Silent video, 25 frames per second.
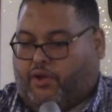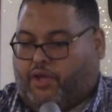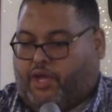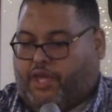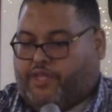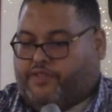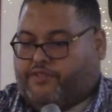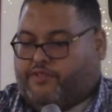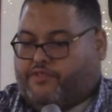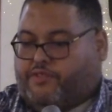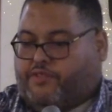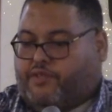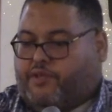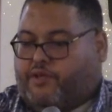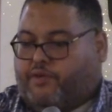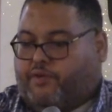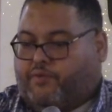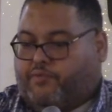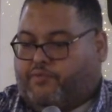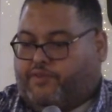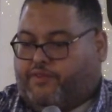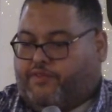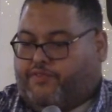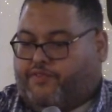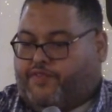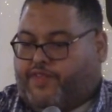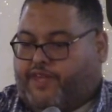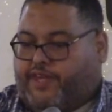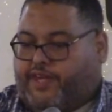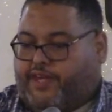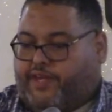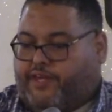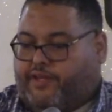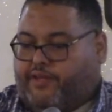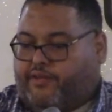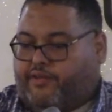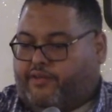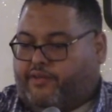And so the
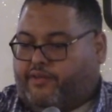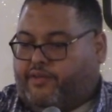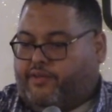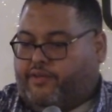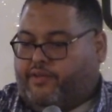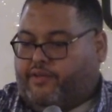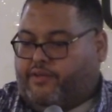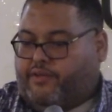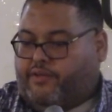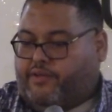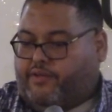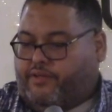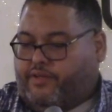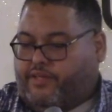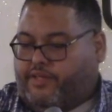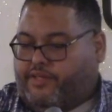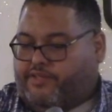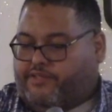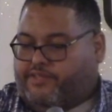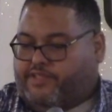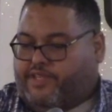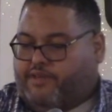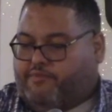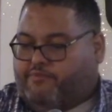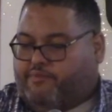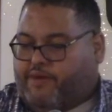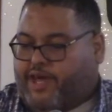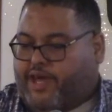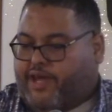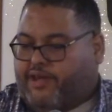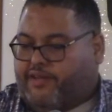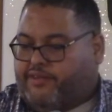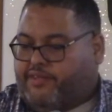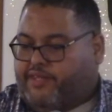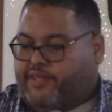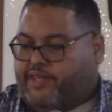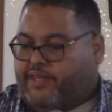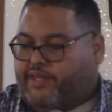thing is that
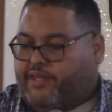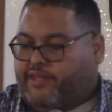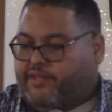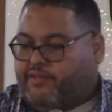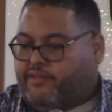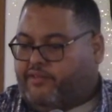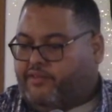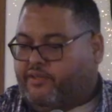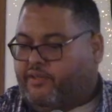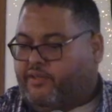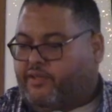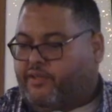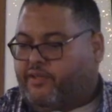back then,